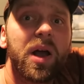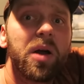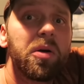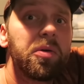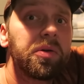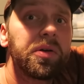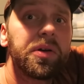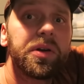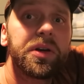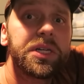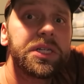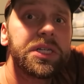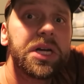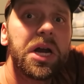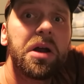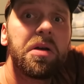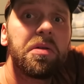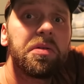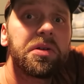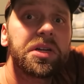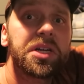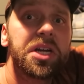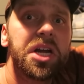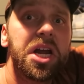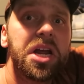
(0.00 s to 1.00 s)
I wanted a
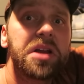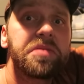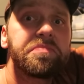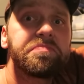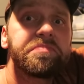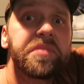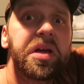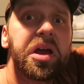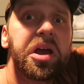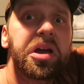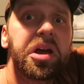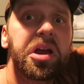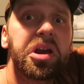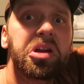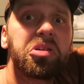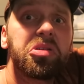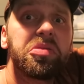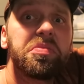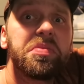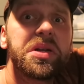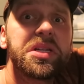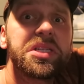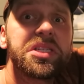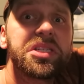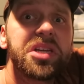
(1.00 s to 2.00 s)
shower tonight. Now I gotta go
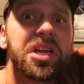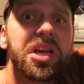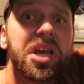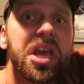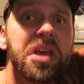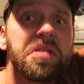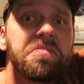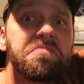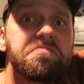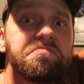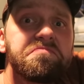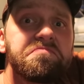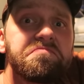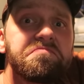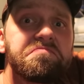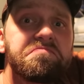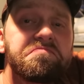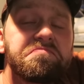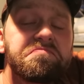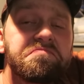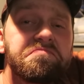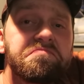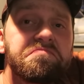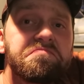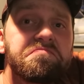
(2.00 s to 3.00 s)
to bed stinky.
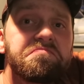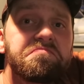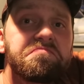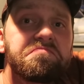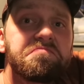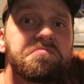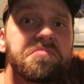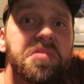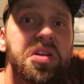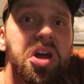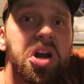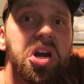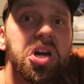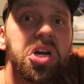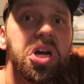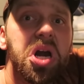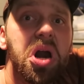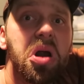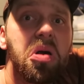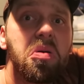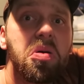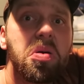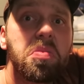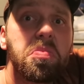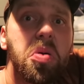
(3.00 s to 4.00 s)
I gotta
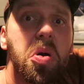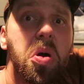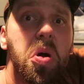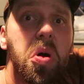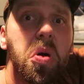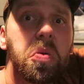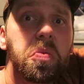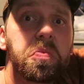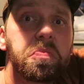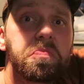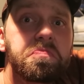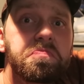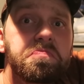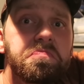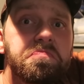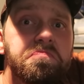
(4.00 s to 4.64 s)
shower tomorrow.